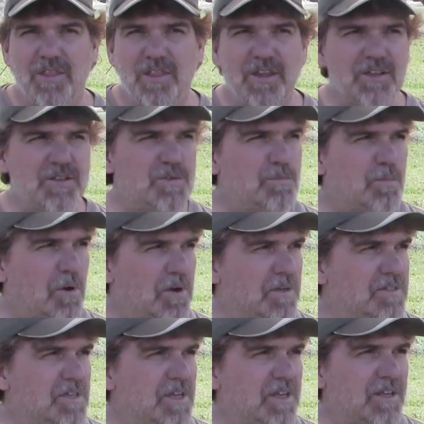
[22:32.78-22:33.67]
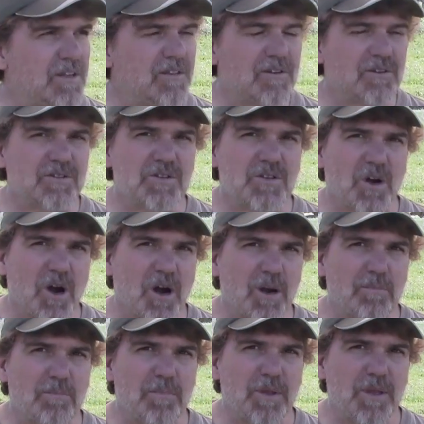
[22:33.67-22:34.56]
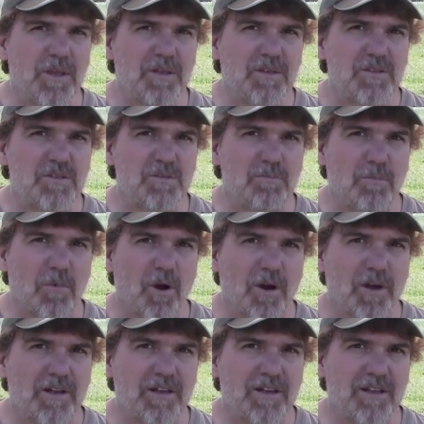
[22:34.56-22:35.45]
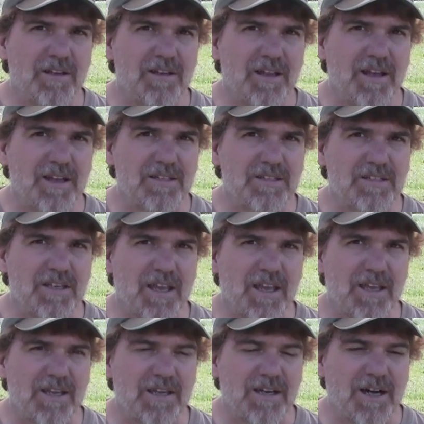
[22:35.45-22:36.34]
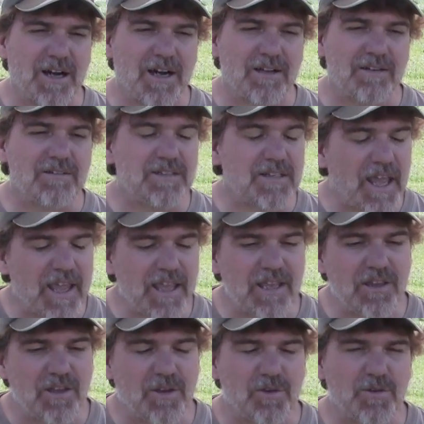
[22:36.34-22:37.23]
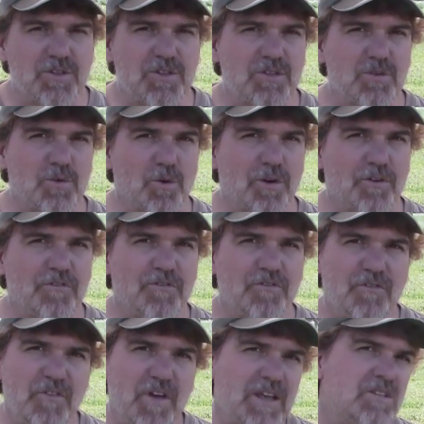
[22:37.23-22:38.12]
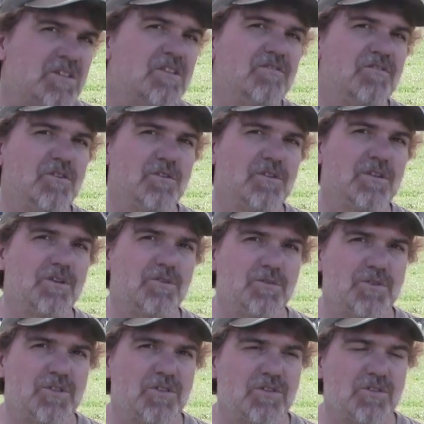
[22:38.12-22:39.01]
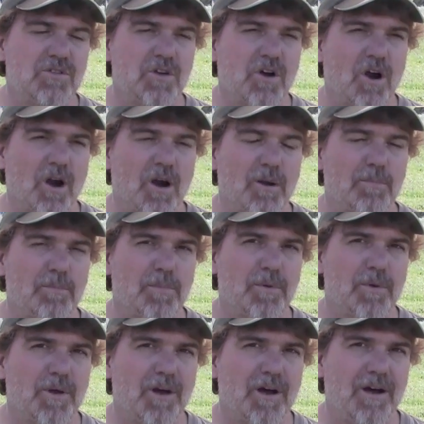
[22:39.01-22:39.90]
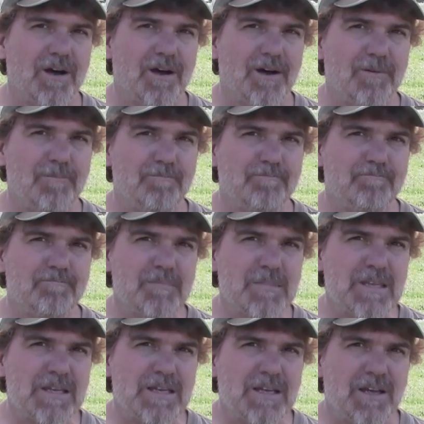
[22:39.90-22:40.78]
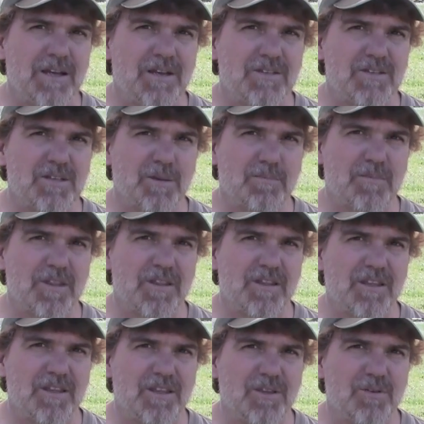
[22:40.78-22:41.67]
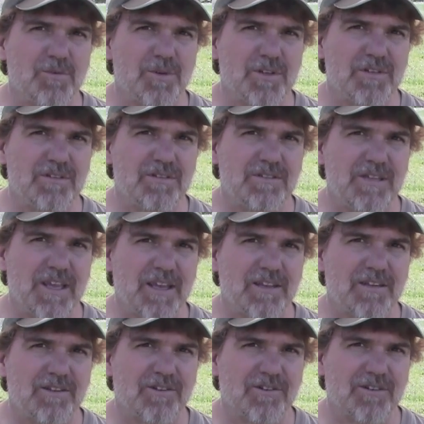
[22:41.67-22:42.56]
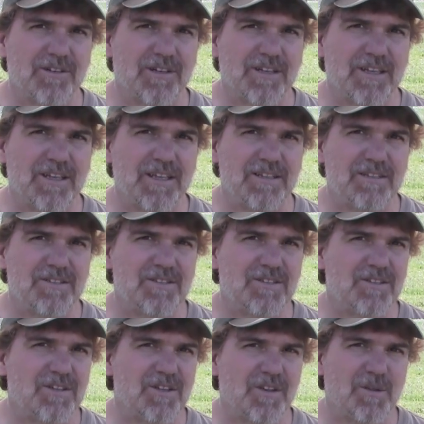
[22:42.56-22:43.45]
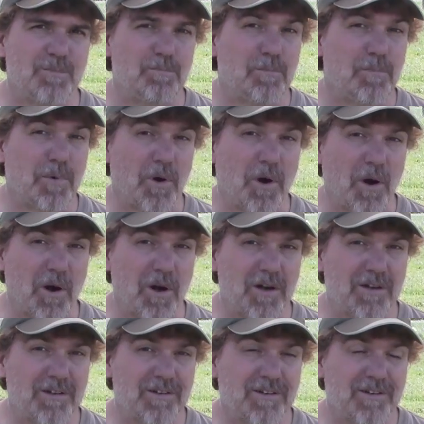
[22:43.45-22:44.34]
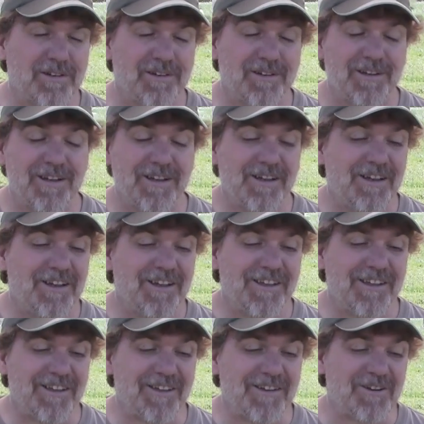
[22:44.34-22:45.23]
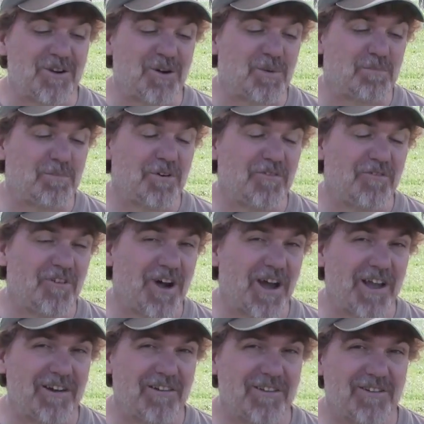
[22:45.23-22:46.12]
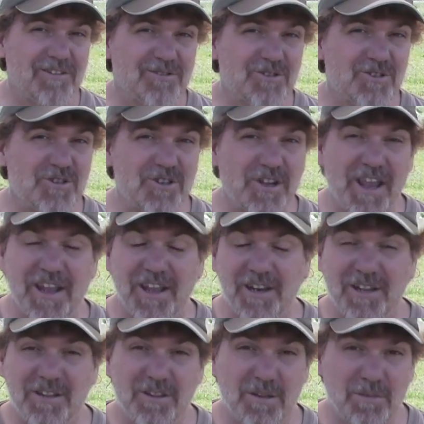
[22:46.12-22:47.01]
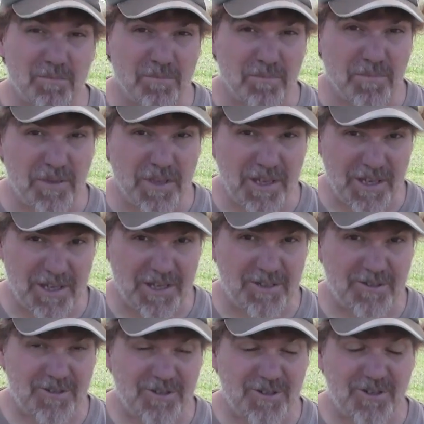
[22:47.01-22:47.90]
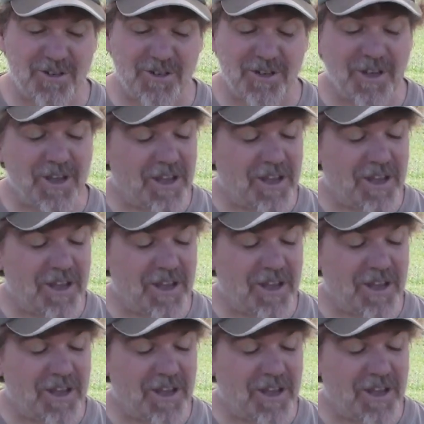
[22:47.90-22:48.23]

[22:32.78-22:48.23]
This particular tarp is marketed as a day use or festival use tarp, something that you would take your kids to the park, you know, provide a little shade at the beach.